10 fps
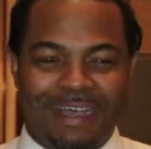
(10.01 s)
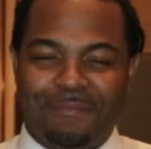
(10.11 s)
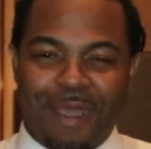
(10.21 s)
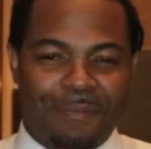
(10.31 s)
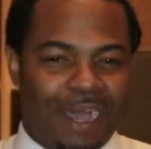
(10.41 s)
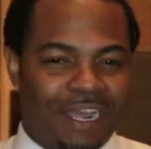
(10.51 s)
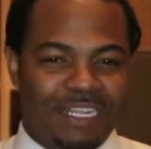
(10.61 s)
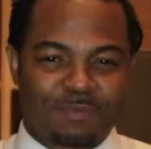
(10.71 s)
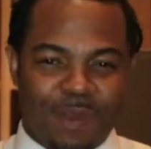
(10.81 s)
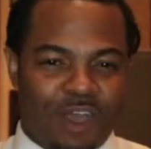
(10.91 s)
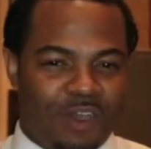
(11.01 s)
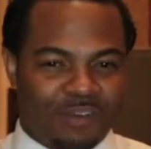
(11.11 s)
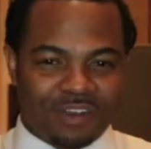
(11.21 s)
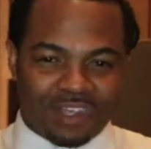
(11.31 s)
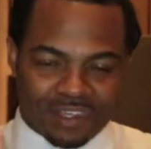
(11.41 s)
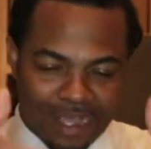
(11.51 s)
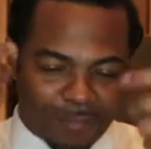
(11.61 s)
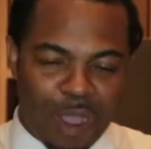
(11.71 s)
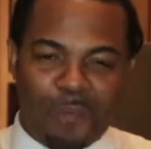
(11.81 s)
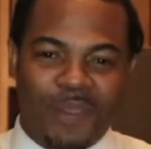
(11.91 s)
My mind is blown.
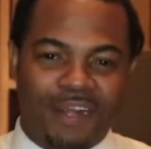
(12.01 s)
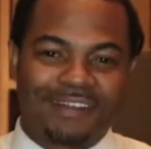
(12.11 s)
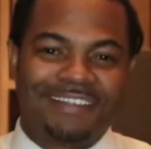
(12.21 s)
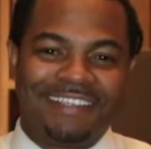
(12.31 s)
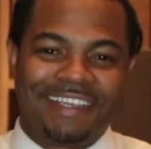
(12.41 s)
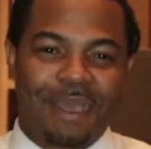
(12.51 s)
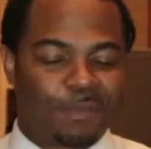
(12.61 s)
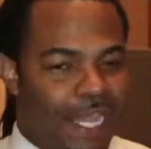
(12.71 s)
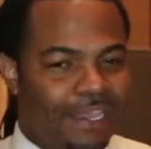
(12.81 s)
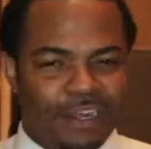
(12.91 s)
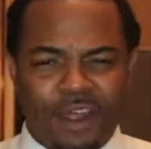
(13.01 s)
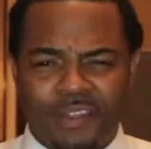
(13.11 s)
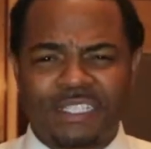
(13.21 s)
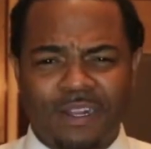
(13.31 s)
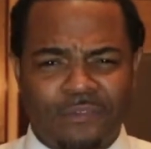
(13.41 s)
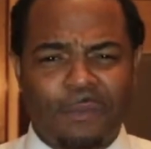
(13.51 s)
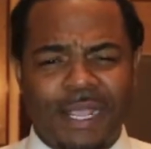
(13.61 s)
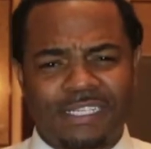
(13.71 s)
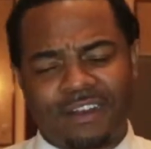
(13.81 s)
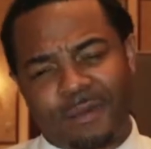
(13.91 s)
I'm open. I'm taking in all this
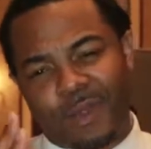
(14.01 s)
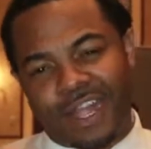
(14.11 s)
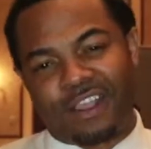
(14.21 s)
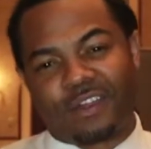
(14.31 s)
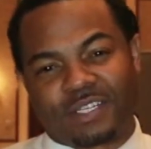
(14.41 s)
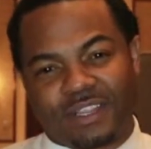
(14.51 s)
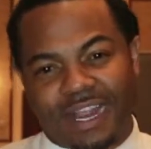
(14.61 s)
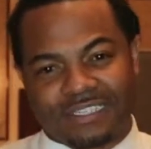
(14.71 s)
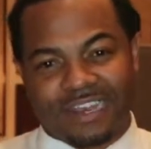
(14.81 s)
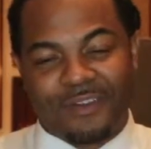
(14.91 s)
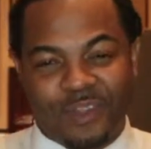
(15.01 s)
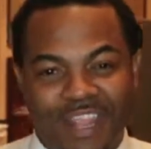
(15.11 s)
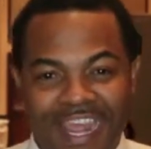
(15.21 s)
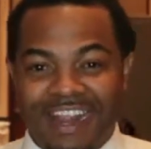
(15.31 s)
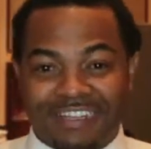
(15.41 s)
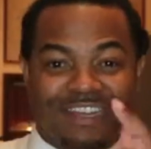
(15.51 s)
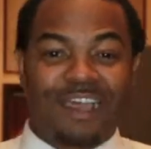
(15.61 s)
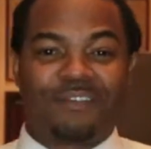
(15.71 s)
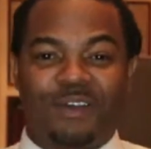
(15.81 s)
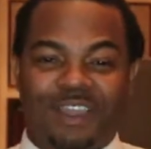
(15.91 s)
information and I'm ready to go to the next level. And that next
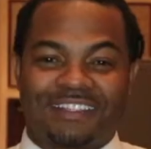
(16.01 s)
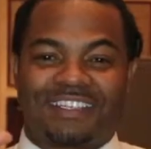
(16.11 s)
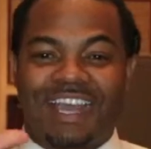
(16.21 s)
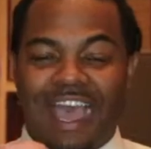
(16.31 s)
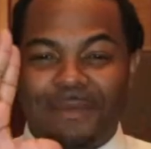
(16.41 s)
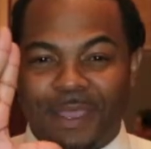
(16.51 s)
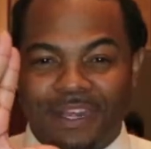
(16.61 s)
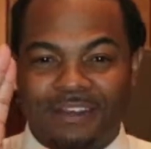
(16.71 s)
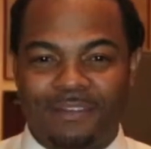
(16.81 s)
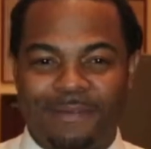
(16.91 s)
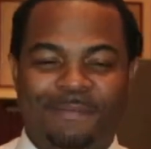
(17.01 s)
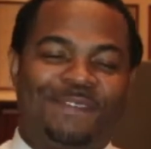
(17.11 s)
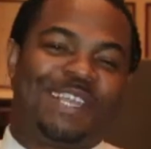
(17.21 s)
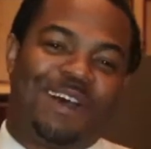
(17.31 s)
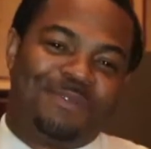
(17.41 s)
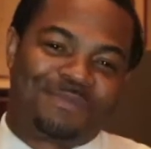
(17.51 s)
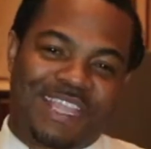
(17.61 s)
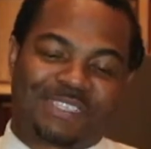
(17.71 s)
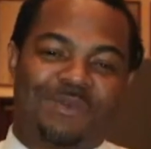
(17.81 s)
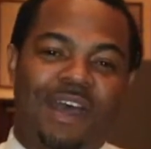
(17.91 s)
level is Diamond. So
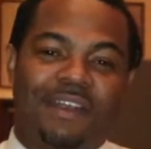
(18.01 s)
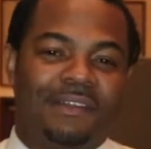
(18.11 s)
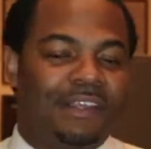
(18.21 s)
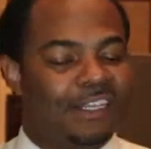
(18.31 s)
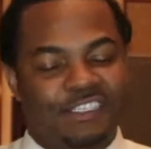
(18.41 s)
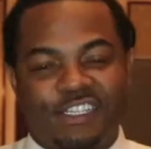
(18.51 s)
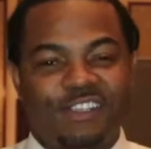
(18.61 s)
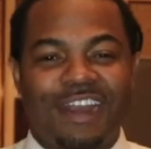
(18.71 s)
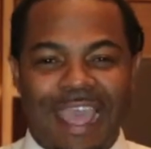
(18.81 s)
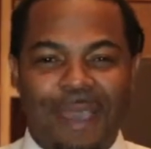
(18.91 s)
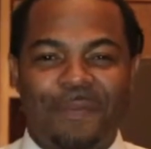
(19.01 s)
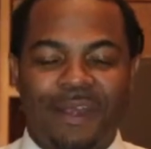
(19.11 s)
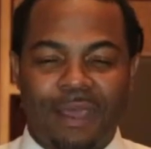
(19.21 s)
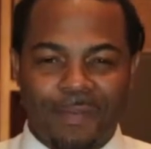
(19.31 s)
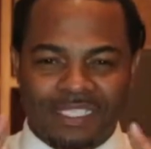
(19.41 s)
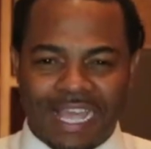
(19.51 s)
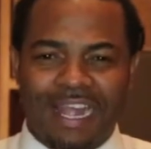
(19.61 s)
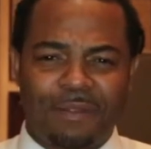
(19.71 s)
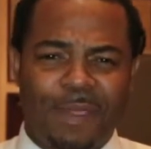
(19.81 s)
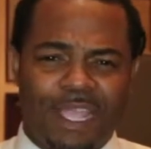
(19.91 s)
guess what? It's just gonna happen. I'm
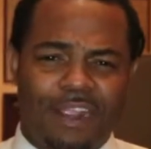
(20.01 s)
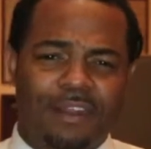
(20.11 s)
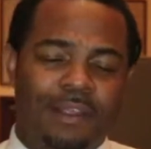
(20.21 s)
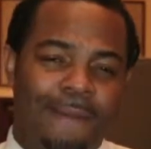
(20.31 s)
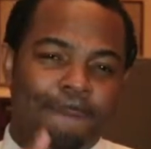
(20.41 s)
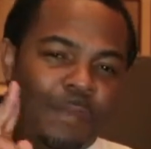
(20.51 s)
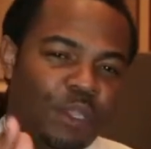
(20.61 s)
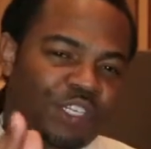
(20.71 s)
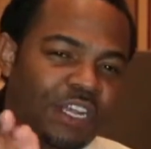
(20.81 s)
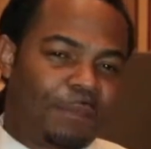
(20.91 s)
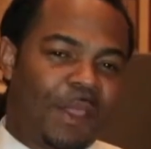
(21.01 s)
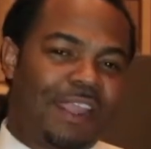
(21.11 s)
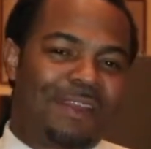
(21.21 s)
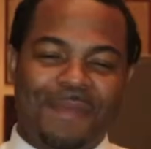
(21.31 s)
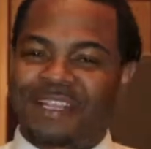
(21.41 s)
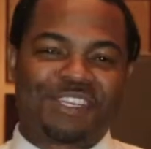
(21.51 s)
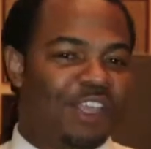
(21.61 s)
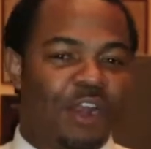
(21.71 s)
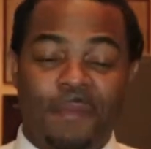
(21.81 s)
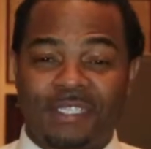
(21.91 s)
excited to be here. You should be here. Make sure
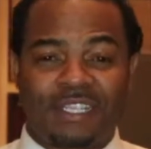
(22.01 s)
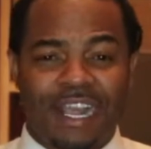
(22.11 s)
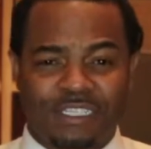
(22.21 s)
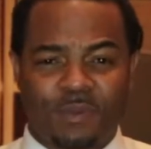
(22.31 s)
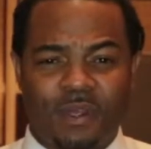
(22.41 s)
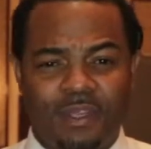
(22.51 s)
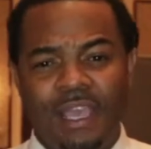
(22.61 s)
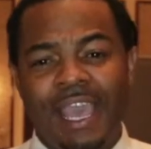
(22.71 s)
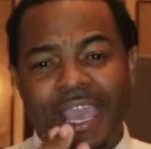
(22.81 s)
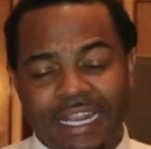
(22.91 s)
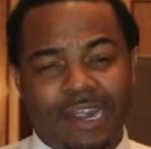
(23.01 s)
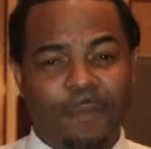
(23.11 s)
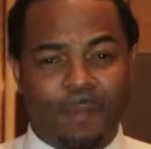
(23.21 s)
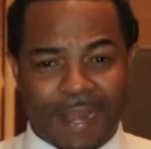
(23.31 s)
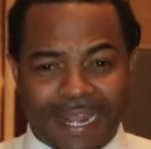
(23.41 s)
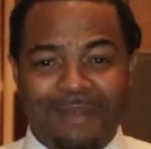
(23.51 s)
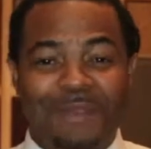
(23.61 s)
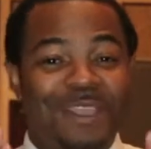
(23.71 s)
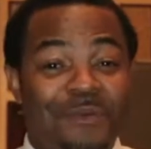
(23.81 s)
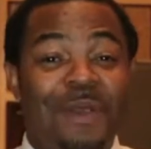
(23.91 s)
you don't miss the next one. Hit Double
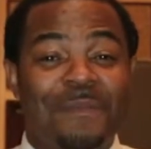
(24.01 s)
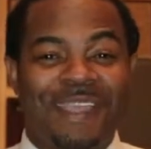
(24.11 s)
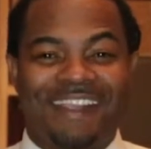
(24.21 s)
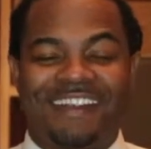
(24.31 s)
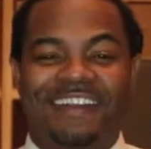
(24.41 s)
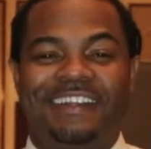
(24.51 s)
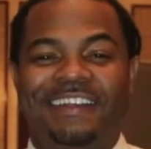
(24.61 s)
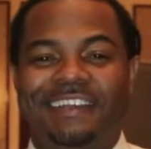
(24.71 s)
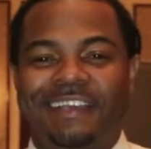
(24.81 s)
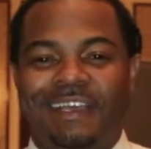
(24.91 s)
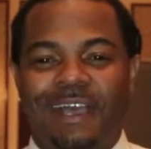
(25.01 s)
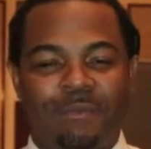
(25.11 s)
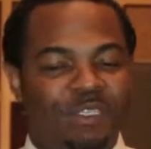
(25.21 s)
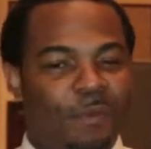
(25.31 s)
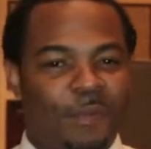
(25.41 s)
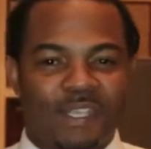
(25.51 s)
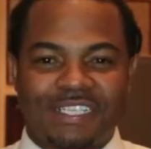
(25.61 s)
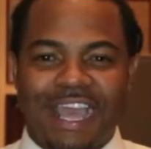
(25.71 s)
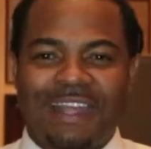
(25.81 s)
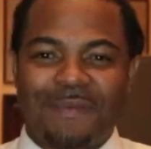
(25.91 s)
Platinum and you will be here. I'm super
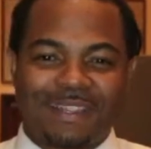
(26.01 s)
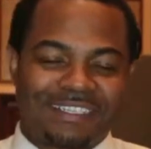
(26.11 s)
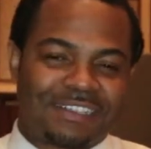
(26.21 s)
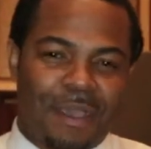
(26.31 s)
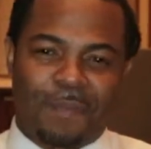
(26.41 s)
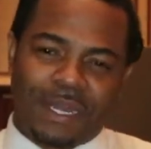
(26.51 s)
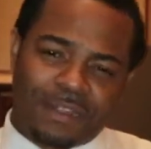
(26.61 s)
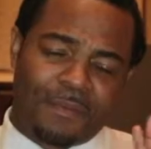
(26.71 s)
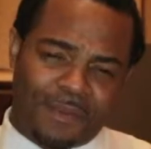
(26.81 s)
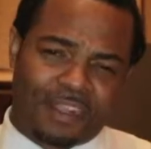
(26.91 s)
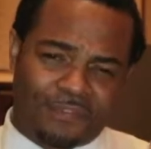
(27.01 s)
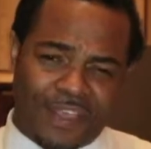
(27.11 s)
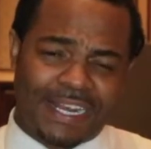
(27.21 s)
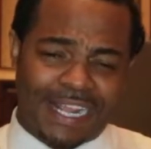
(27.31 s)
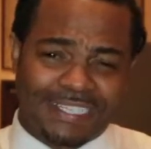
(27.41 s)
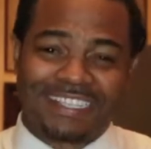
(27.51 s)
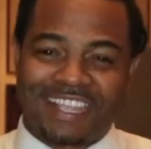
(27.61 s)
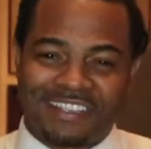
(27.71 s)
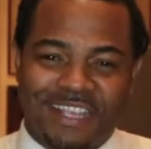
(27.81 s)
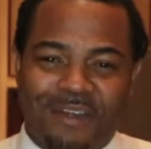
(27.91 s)
excited about this company and the fantastic
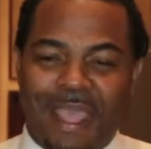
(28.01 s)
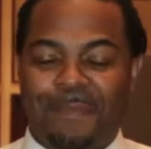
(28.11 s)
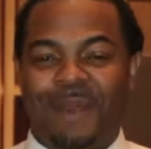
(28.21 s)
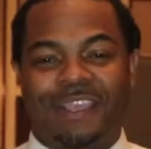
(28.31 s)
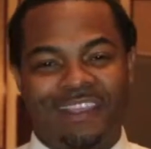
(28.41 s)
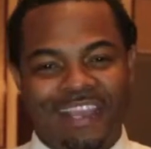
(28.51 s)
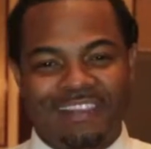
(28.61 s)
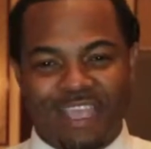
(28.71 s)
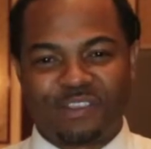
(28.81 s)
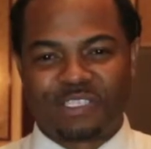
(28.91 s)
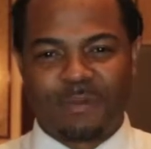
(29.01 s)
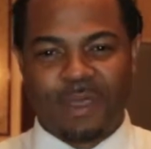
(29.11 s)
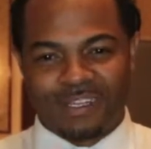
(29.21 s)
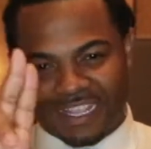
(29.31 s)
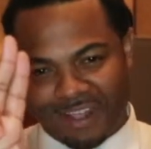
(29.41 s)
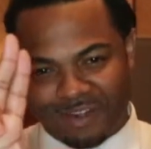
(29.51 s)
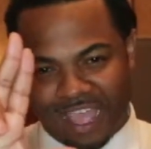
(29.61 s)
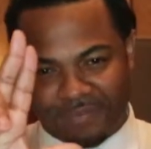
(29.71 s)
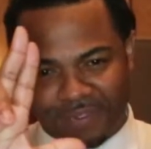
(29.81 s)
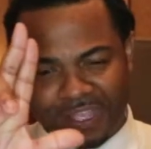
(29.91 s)
things that are happening. Thank you so much, Gano
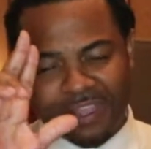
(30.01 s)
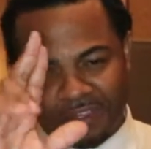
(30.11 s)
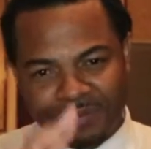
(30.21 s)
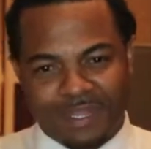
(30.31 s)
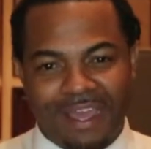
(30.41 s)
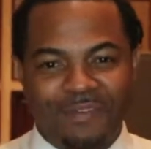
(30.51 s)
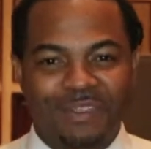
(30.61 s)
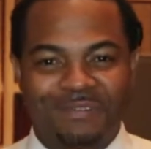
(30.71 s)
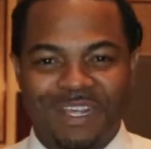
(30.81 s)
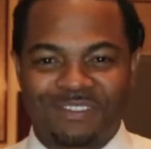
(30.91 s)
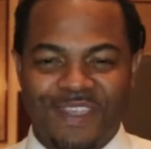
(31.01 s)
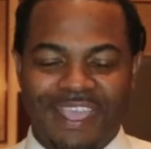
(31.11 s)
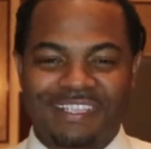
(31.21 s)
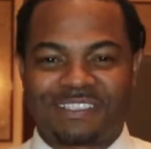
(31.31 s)
Life. I love you. Las Vegas.